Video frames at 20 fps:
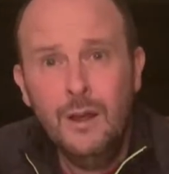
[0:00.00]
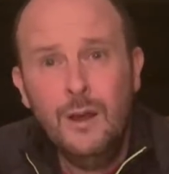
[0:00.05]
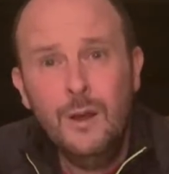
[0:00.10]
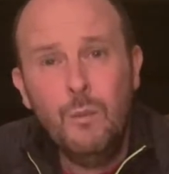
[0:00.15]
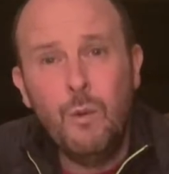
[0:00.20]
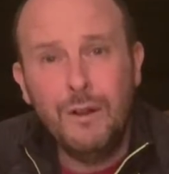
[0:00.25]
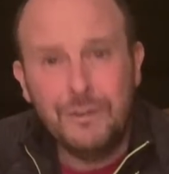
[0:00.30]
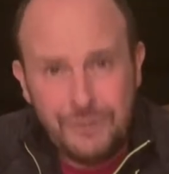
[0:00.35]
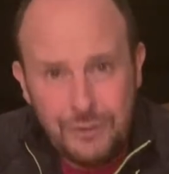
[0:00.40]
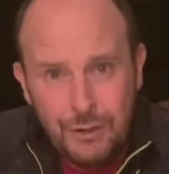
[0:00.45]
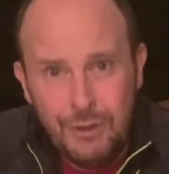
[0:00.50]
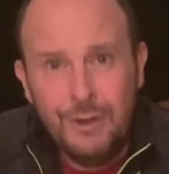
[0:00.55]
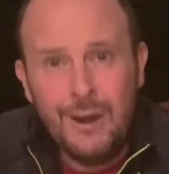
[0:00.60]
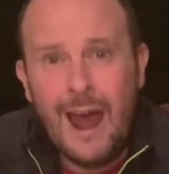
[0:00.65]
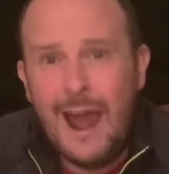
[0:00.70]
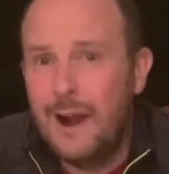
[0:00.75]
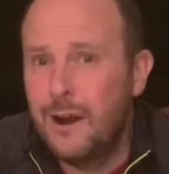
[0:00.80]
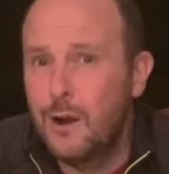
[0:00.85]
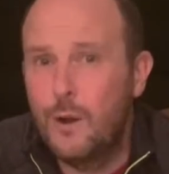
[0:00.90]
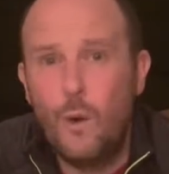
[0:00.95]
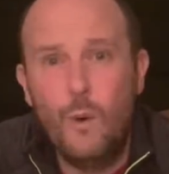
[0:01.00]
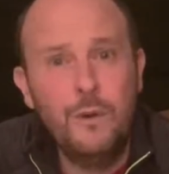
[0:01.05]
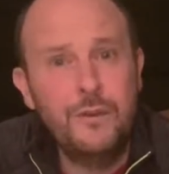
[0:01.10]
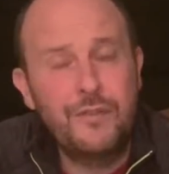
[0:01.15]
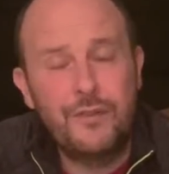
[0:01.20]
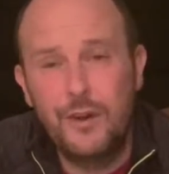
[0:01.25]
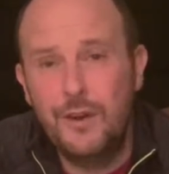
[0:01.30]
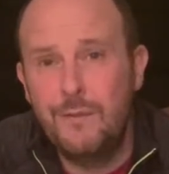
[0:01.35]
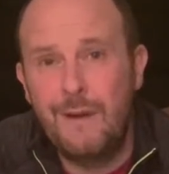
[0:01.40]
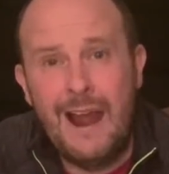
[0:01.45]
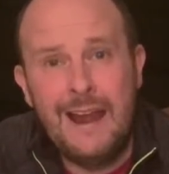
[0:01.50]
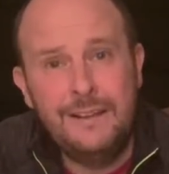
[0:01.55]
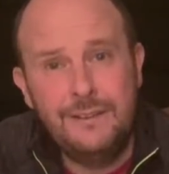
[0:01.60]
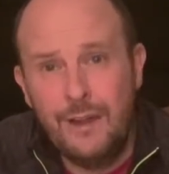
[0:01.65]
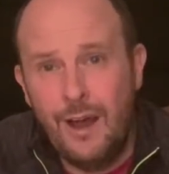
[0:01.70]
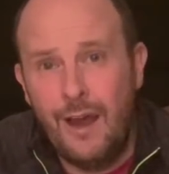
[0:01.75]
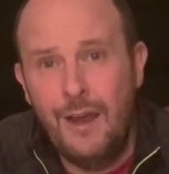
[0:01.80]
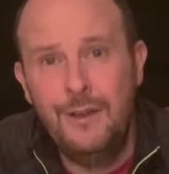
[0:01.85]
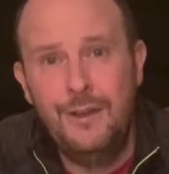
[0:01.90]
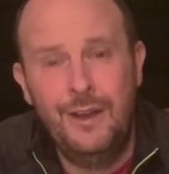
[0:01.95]
What you and I are going through right
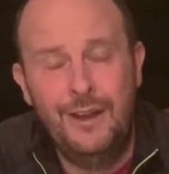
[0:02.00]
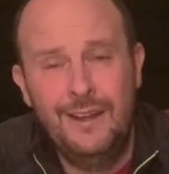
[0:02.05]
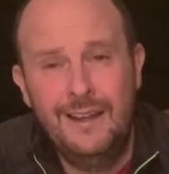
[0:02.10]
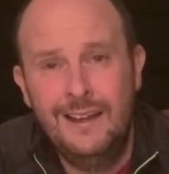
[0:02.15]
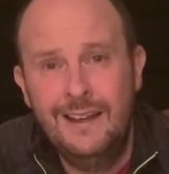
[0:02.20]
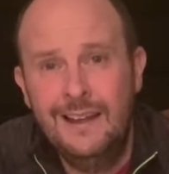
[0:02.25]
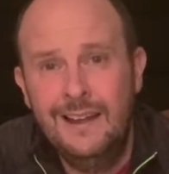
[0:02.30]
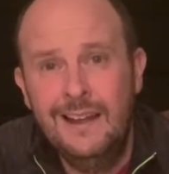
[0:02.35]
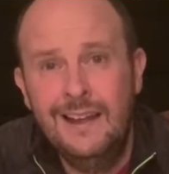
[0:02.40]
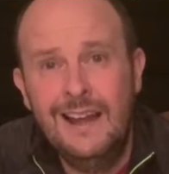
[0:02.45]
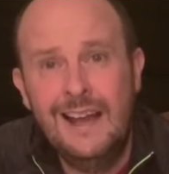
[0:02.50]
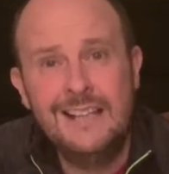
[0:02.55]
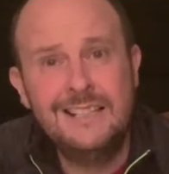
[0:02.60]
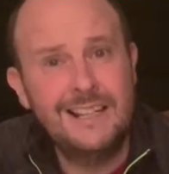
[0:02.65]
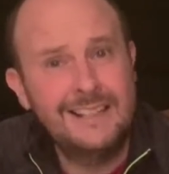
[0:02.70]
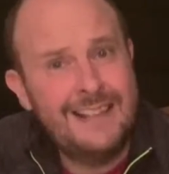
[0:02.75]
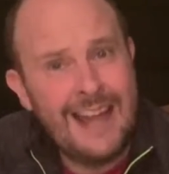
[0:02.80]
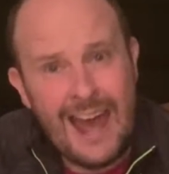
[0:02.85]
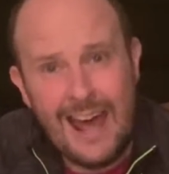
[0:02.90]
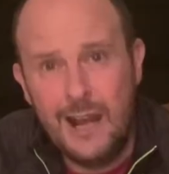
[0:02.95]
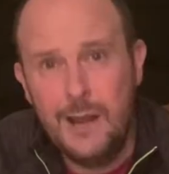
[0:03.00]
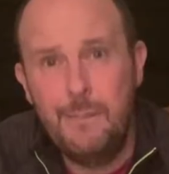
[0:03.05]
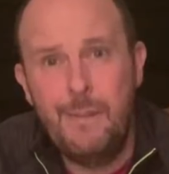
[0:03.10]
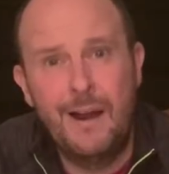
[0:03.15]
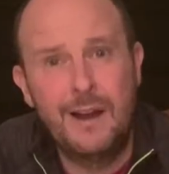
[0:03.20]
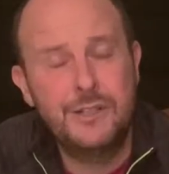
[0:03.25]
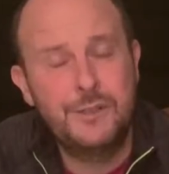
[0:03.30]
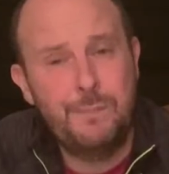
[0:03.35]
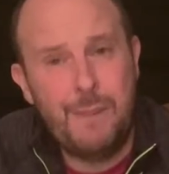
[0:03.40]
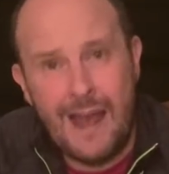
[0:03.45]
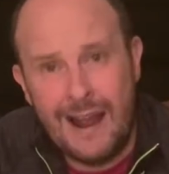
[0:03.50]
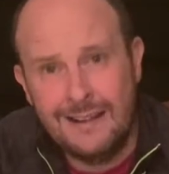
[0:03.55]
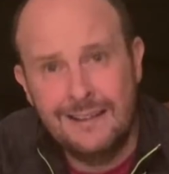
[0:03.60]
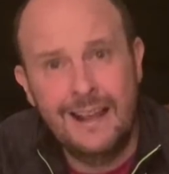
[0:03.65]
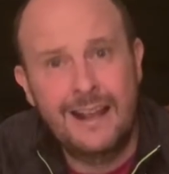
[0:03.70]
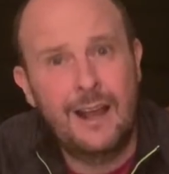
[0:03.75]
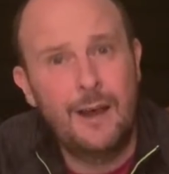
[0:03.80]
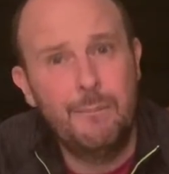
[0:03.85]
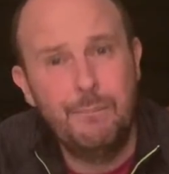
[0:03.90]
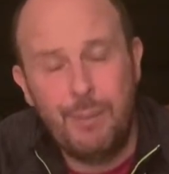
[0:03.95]
now is a teddy bear's
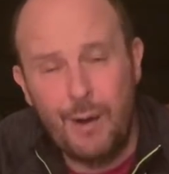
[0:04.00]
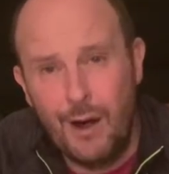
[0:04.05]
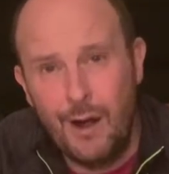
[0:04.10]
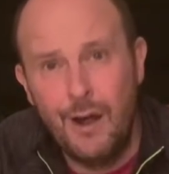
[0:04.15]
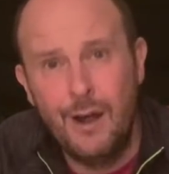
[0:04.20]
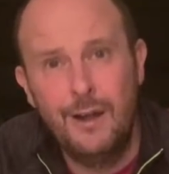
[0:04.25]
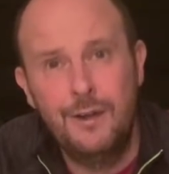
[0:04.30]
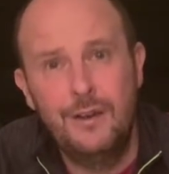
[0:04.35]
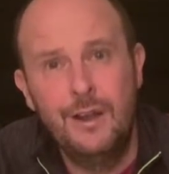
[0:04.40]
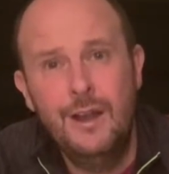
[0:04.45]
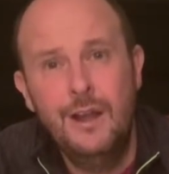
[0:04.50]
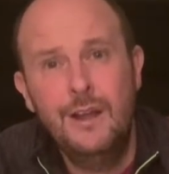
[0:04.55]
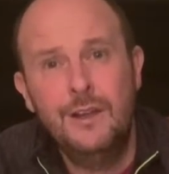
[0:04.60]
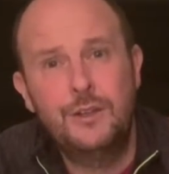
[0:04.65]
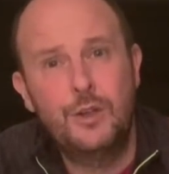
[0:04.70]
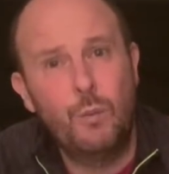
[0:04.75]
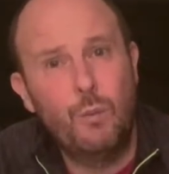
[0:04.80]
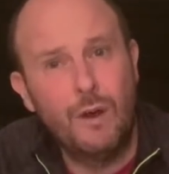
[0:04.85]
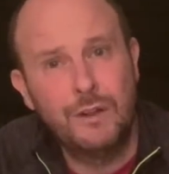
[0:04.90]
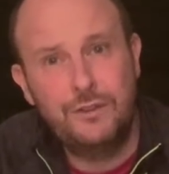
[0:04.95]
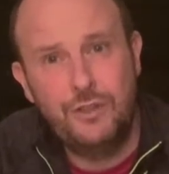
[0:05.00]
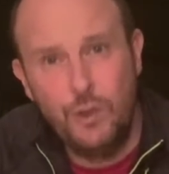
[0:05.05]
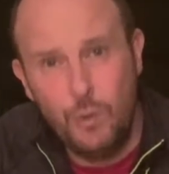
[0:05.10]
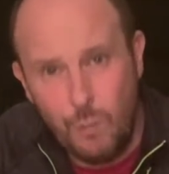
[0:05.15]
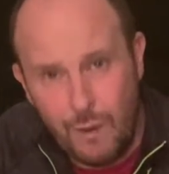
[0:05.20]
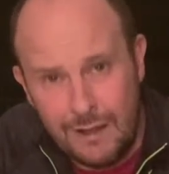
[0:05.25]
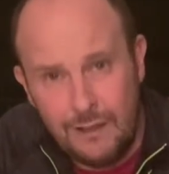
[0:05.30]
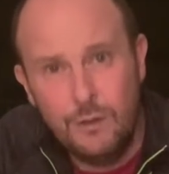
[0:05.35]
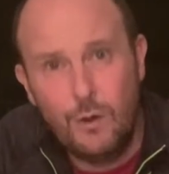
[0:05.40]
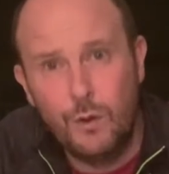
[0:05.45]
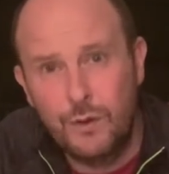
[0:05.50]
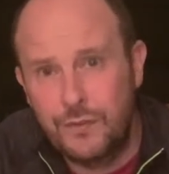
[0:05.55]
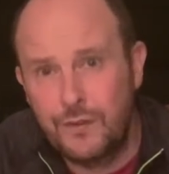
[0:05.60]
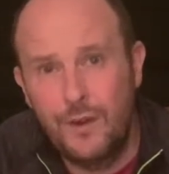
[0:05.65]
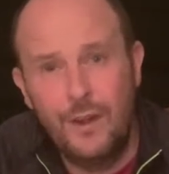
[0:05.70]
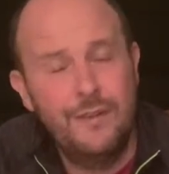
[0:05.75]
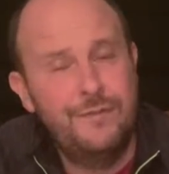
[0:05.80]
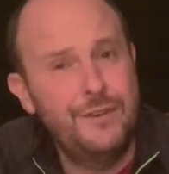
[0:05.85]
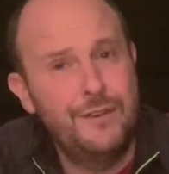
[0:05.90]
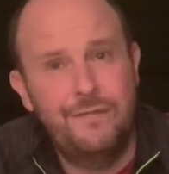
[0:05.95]
picnic compared to what you will go
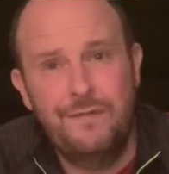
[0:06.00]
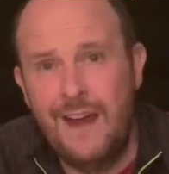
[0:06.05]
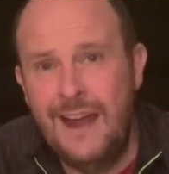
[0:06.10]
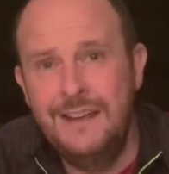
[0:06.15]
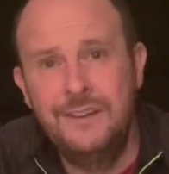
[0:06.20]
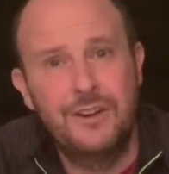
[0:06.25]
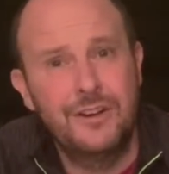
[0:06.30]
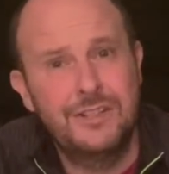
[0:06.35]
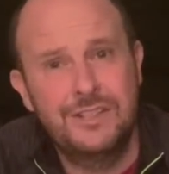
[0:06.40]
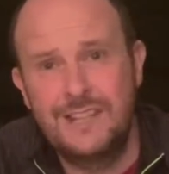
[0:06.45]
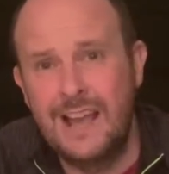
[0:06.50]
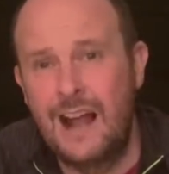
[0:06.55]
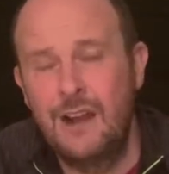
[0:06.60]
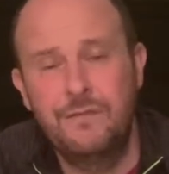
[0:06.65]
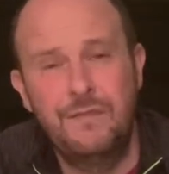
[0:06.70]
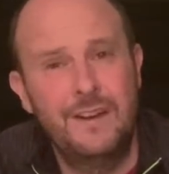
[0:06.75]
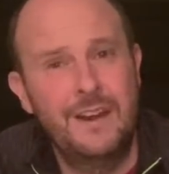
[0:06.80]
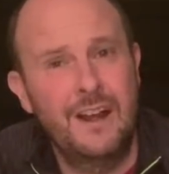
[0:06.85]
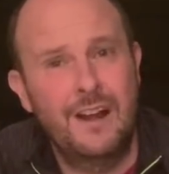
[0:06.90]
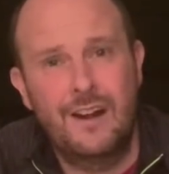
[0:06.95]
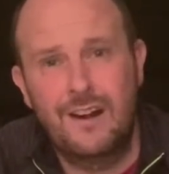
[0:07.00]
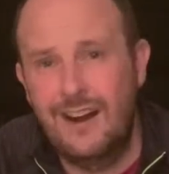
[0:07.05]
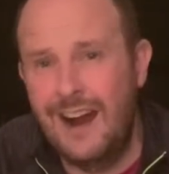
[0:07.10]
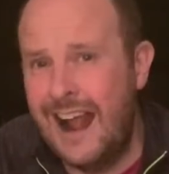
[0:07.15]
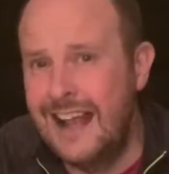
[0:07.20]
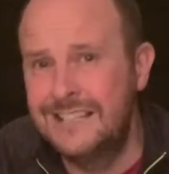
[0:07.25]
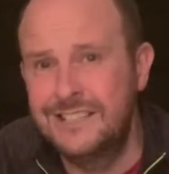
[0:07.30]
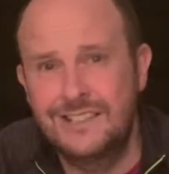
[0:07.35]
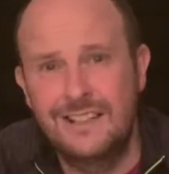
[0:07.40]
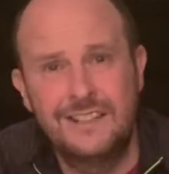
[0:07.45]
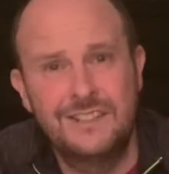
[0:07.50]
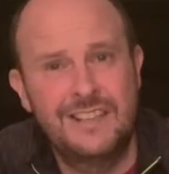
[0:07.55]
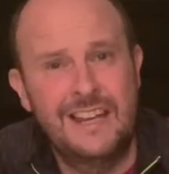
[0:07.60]
through if you find yourself in a Christless